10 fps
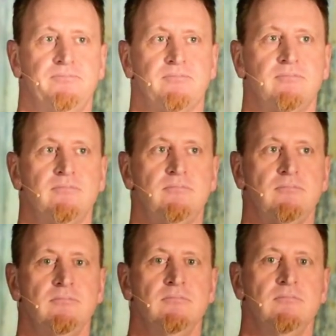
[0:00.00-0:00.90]

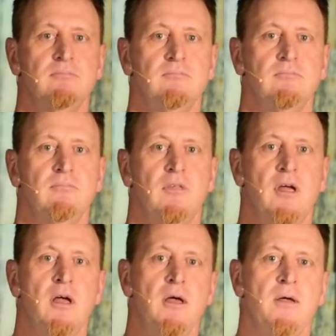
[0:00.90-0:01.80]

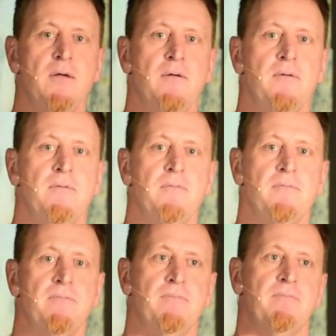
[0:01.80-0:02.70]

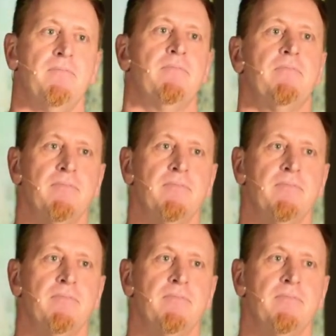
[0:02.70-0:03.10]
(no one is talking)